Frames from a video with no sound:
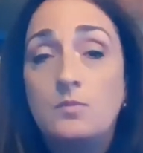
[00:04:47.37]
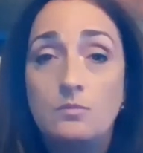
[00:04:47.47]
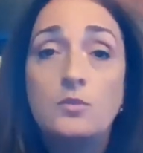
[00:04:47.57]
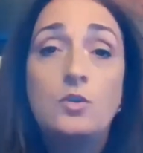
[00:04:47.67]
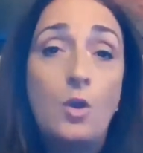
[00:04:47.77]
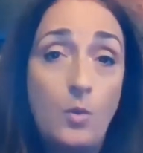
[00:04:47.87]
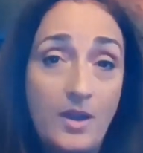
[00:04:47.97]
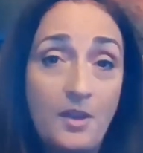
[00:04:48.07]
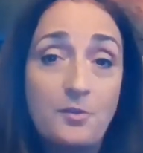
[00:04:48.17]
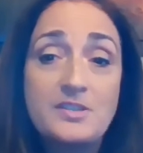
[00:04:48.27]
you know,
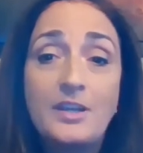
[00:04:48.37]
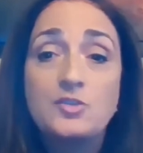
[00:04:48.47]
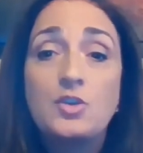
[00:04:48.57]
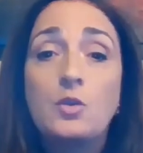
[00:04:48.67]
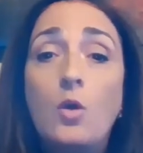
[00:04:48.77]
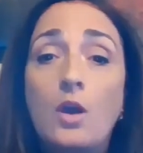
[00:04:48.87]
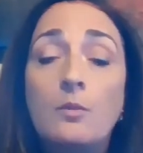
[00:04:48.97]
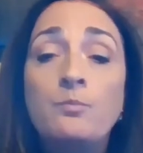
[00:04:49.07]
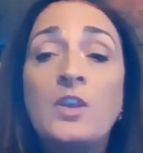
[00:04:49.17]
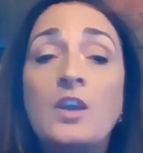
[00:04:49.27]
another essential
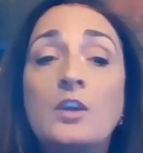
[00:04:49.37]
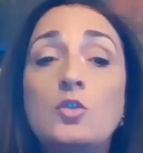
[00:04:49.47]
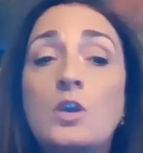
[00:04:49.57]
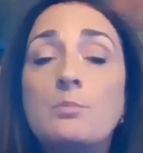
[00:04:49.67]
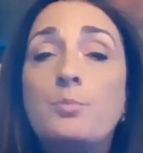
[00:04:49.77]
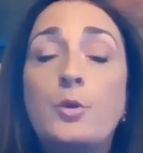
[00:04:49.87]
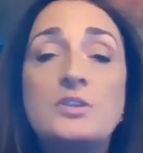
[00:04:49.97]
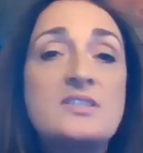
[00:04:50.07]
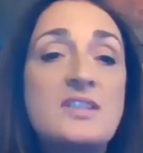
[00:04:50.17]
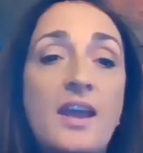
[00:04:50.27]
oil, you can put,
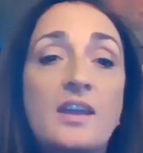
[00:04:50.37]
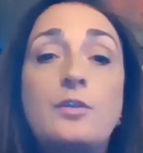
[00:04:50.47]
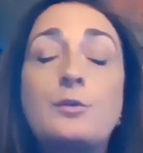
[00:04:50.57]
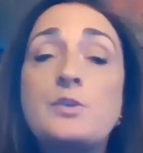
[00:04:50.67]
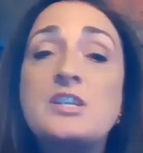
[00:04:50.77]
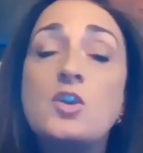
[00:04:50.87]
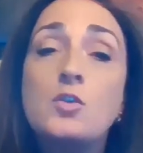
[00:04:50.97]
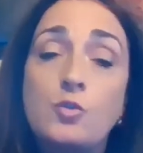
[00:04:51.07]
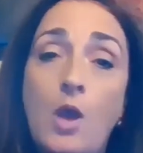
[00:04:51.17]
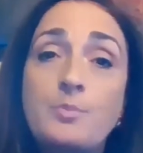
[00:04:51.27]
say, three do-
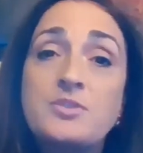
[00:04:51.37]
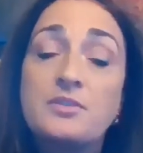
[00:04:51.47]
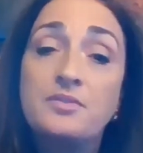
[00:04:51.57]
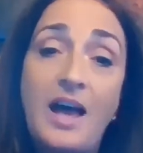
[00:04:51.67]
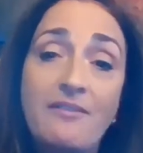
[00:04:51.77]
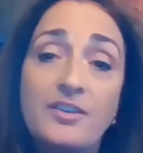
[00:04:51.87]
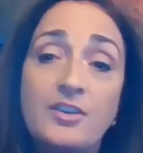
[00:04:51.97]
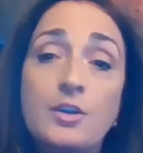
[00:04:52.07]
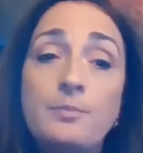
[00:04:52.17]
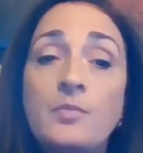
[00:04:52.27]
drops of
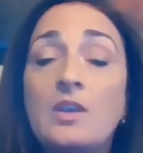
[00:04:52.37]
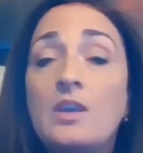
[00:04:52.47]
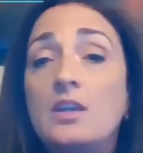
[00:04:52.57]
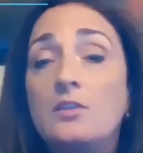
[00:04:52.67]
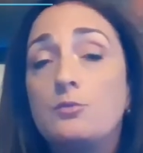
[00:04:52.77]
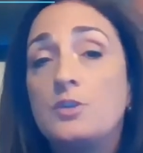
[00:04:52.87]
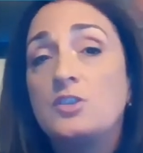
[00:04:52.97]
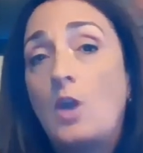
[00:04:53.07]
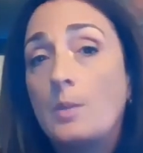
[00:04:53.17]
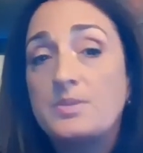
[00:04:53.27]
lavender and three
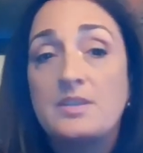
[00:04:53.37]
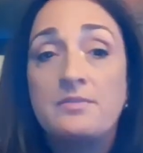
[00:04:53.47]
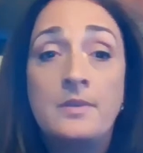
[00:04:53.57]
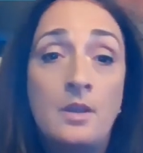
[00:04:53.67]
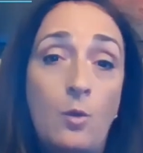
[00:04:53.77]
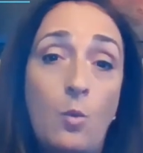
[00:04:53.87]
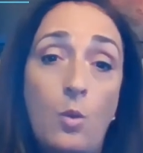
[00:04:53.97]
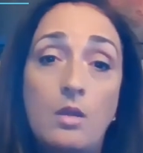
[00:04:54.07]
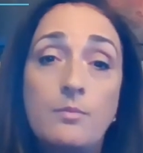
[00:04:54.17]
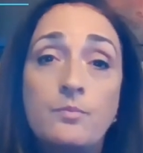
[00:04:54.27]
drops of another
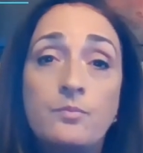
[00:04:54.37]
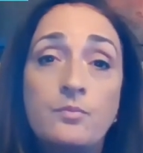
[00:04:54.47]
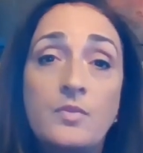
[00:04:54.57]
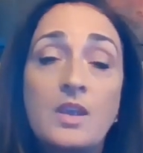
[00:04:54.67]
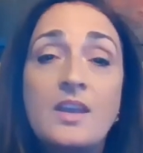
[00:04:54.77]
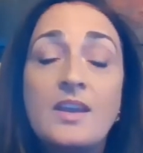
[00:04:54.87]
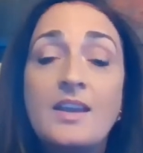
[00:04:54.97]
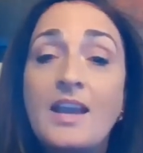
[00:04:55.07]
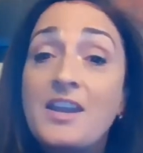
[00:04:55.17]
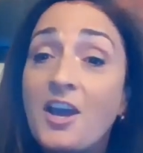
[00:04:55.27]
oil.
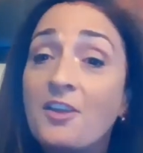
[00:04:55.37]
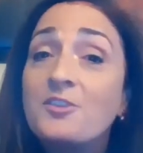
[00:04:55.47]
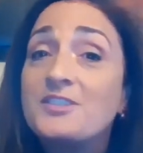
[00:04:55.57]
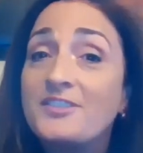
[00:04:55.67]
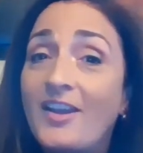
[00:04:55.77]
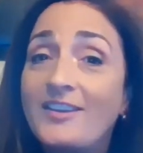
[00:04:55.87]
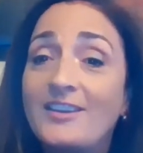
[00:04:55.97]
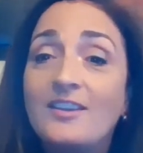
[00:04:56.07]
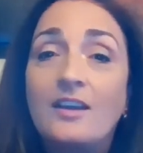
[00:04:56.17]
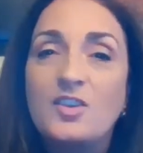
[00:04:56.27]
Another
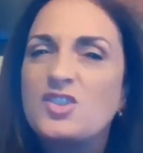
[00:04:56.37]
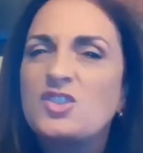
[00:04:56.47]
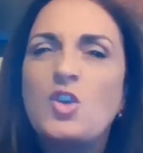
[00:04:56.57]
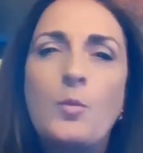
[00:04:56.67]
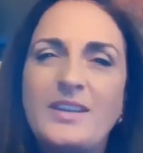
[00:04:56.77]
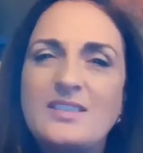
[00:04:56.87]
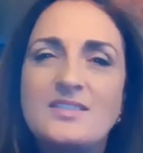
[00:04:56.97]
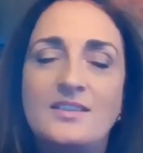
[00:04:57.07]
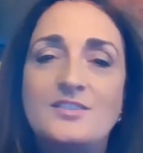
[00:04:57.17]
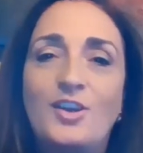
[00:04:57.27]
study, there's so many
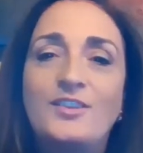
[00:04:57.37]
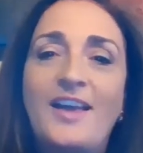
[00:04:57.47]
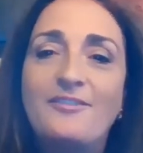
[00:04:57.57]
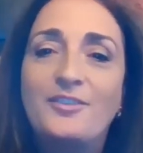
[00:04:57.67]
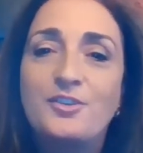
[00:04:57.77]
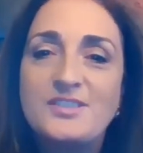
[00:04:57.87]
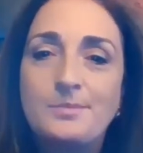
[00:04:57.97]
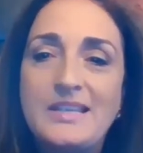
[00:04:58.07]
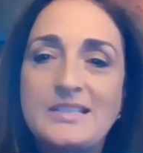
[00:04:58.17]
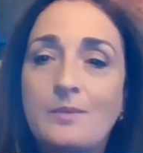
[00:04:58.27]
studies on lavender, it's
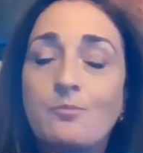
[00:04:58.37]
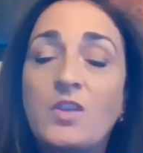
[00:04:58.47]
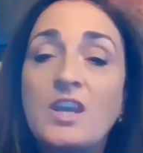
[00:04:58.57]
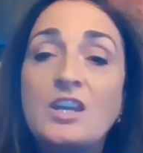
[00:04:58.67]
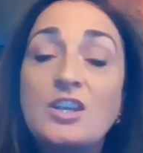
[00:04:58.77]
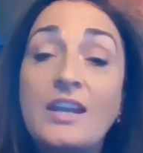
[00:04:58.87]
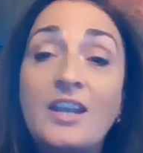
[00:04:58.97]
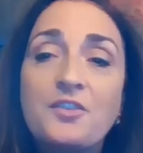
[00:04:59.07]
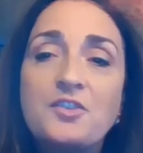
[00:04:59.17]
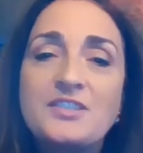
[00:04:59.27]
amazing.
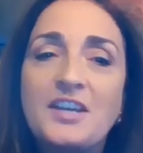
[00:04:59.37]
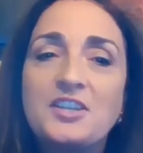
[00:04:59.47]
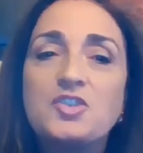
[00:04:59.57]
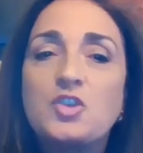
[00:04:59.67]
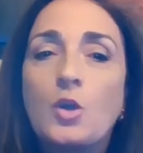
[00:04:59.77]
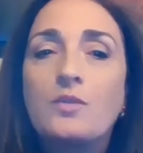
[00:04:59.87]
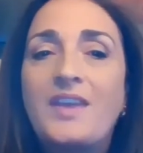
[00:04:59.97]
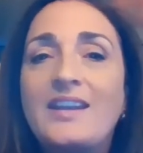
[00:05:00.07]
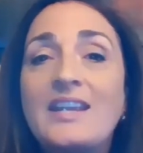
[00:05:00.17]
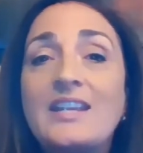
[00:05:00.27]
Another study showed
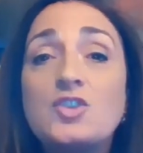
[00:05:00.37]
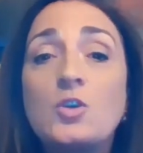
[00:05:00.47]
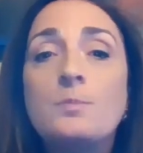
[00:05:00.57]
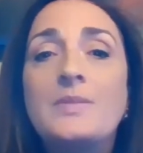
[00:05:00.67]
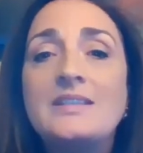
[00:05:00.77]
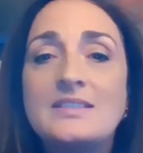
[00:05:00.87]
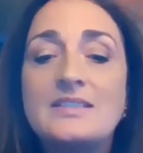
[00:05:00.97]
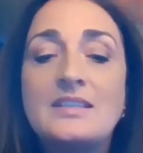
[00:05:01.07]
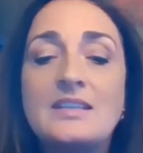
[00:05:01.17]
that intermittent